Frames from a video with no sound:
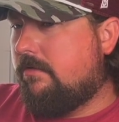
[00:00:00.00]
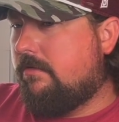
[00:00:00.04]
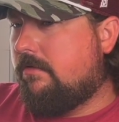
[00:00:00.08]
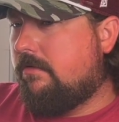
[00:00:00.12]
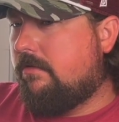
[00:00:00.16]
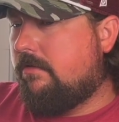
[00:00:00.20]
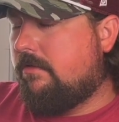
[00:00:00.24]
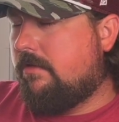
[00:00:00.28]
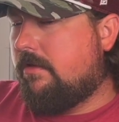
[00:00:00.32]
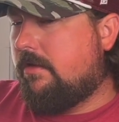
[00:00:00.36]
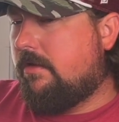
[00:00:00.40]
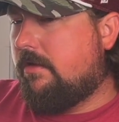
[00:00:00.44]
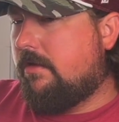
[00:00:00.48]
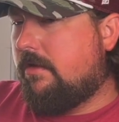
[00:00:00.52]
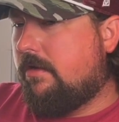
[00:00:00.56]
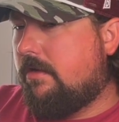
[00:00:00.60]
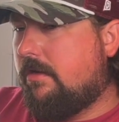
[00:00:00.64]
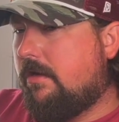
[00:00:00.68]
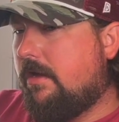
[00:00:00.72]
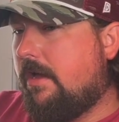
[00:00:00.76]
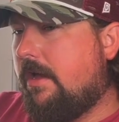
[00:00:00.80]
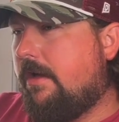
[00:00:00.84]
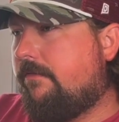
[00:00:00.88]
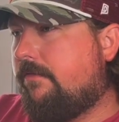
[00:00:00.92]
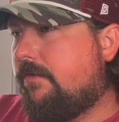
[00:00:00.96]
the
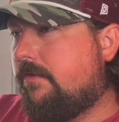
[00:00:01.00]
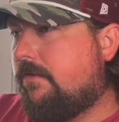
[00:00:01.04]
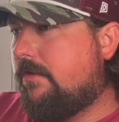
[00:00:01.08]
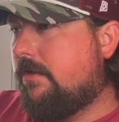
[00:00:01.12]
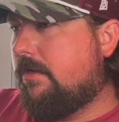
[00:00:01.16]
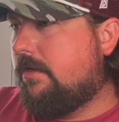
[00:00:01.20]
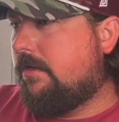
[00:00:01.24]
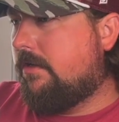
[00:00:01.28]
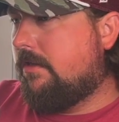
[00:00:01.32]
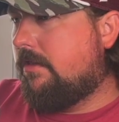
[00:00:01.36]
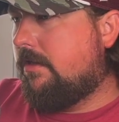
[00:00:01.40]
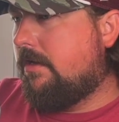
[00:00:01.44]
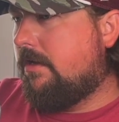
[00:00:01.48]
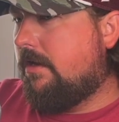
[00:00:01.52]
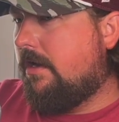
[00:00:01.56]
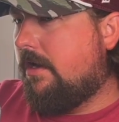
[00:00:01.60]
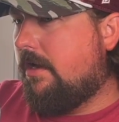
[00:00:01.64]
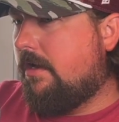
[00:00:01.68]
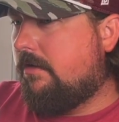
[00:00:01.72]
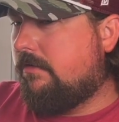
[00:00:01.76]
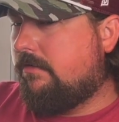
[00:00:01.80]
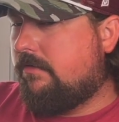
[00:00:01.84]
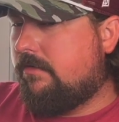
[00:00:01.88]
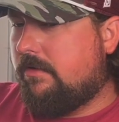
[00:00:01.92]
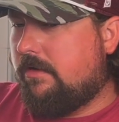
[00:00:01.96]
Alpha Sig to their
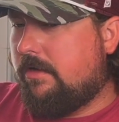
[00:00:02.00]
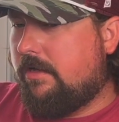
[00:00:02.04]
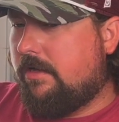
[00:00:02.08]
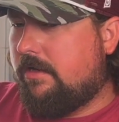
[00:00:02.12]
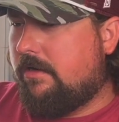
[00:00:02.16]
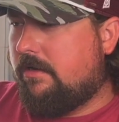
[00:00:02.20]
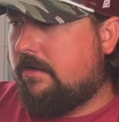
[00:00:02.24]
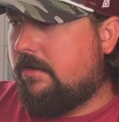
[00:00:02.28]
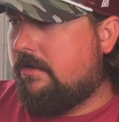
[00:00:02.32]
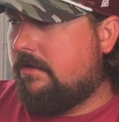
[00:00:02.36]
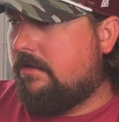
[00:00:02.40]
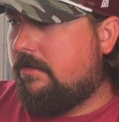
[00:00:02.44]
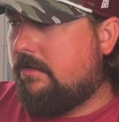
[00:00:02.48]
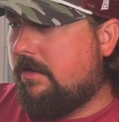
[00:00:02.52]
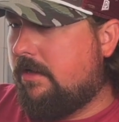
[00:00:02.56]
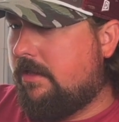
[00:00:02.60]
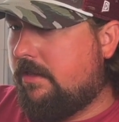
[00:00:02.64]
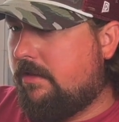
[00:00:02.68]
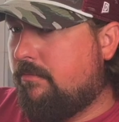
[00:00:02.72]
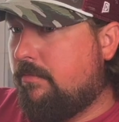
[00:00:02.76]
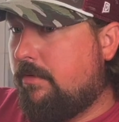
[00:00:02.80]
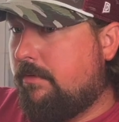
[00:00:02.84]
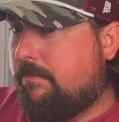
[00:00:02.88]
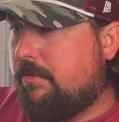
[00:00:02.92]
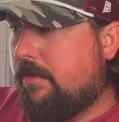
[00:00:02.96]
house and
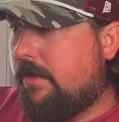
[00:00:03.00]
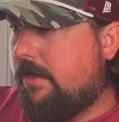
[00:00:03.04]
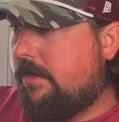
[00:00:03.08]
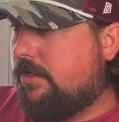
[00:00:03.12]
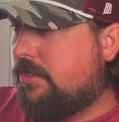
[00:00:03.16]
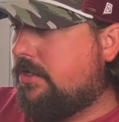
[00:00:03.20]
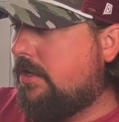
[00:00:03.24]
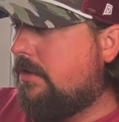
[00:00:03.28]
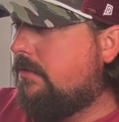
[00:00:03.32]
then we played a show.